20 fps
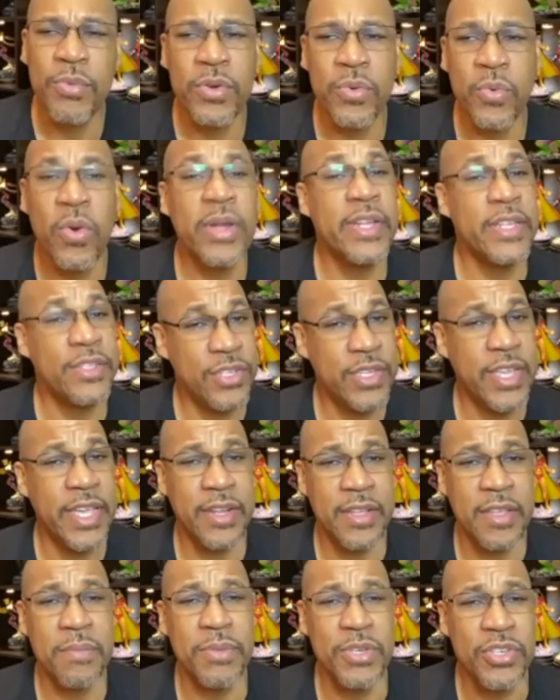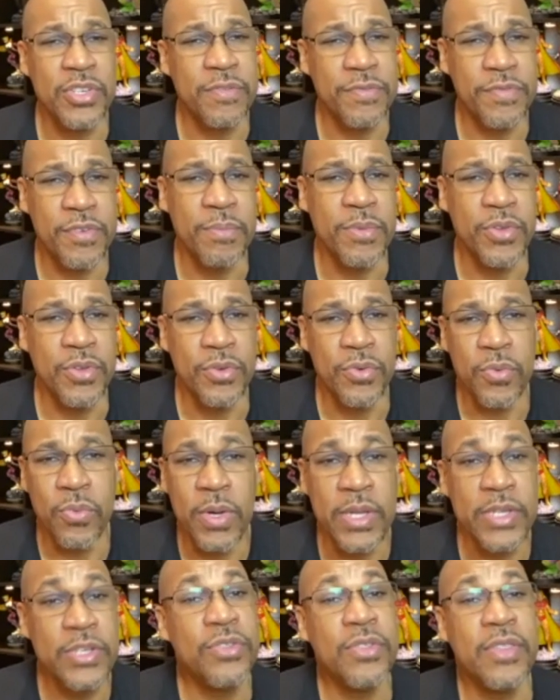wanted to get a commission from you,
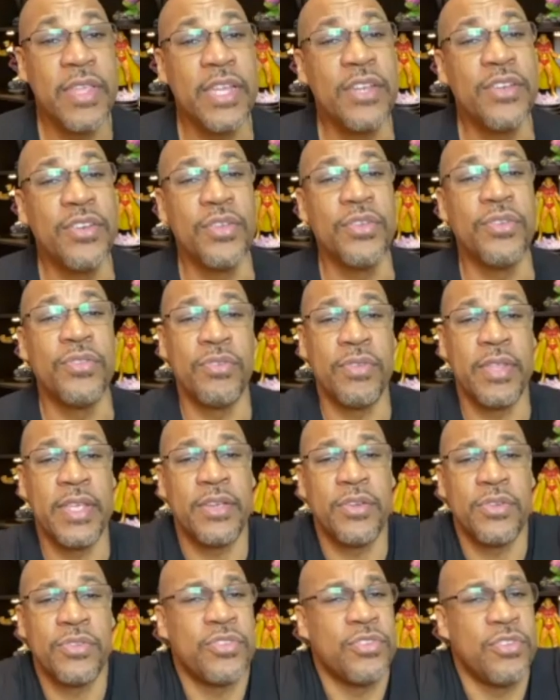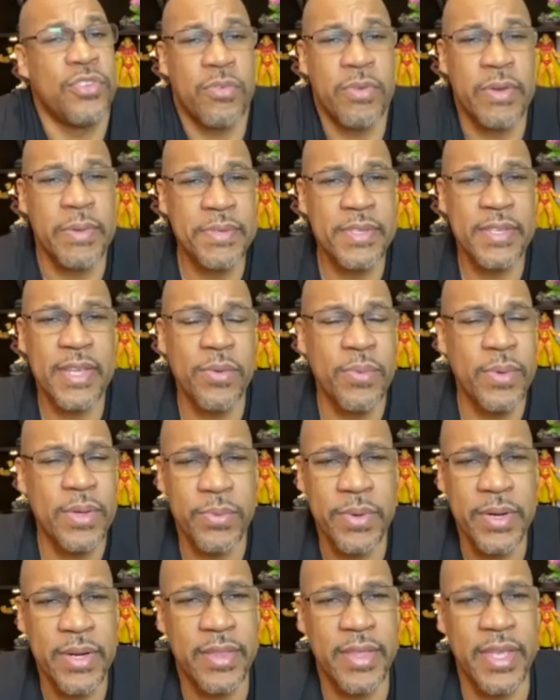what do they do? Do they go to your website?
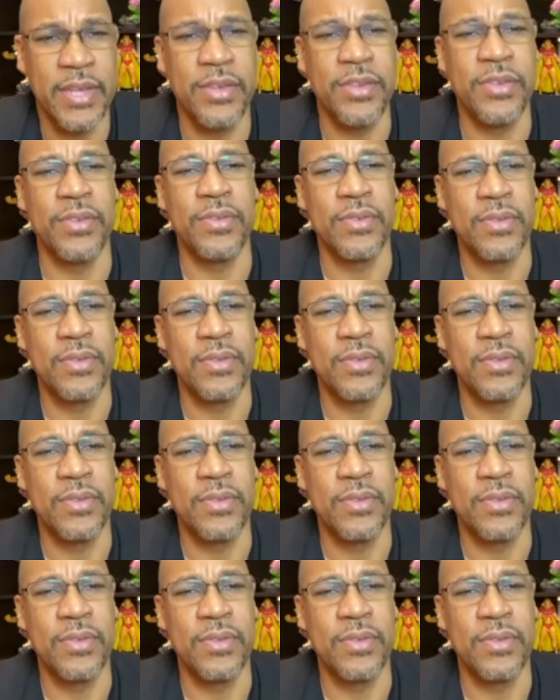What What do they do?